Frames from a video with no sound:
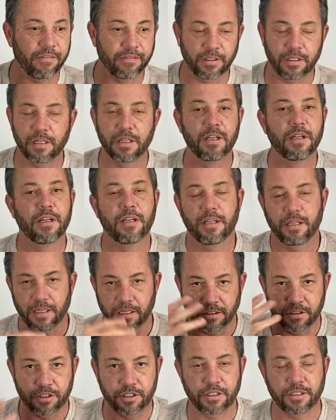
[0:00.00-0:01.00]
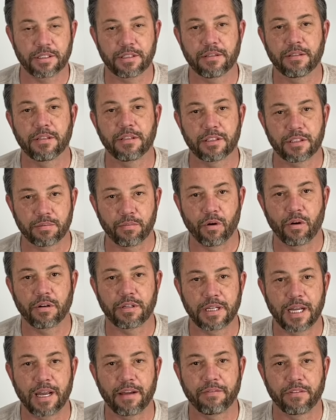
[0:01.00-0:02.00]
it. It's just smart
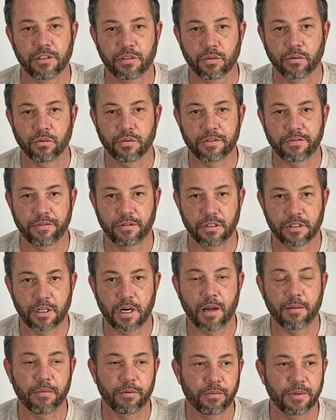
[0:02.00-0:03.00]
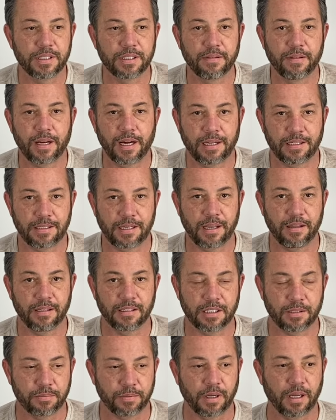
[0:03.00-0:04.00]
to have the tools for the job. The reason that I say
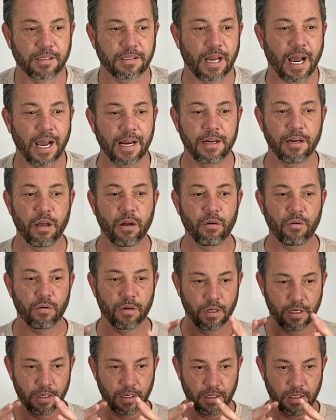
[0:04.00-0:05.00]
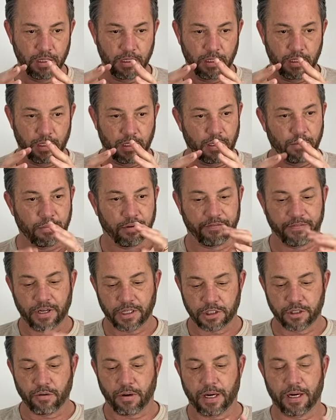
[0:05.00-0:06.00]
this is because I know
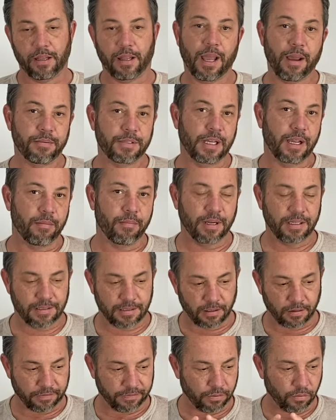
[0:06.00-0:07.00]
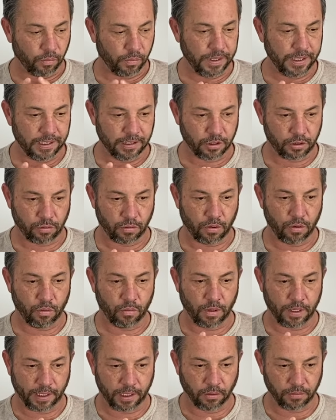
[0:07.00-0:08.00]
Professional Hair Labs and myself, we control
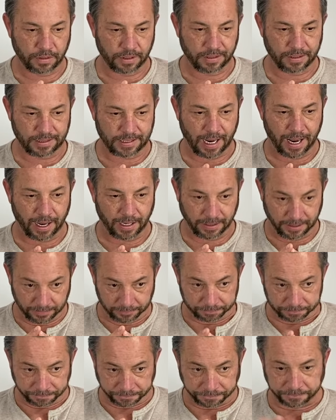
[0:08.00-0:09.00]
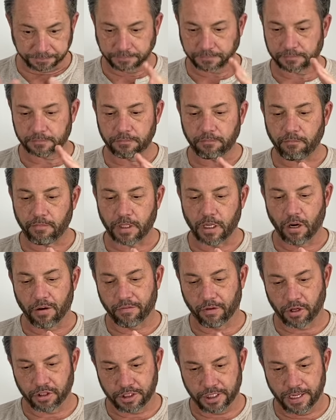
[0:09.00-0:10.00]
what goes inside of
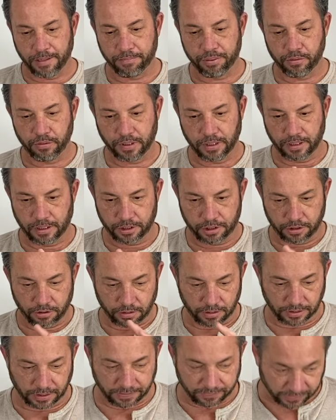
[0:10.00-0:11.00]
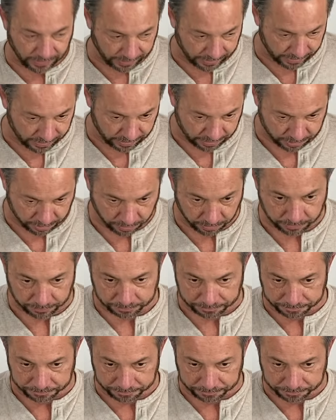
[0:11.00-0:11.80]
our shampoo, conditioner, and leave-in conditioner.